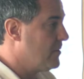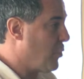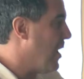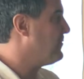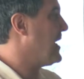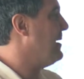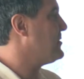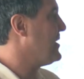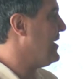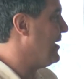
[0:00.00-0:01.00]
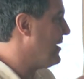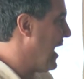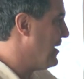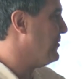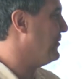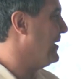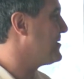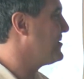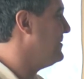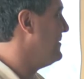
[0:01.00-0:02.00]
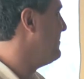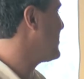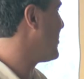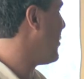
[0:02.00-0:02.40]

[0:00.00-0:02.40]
12 times a year, I do this. Mr.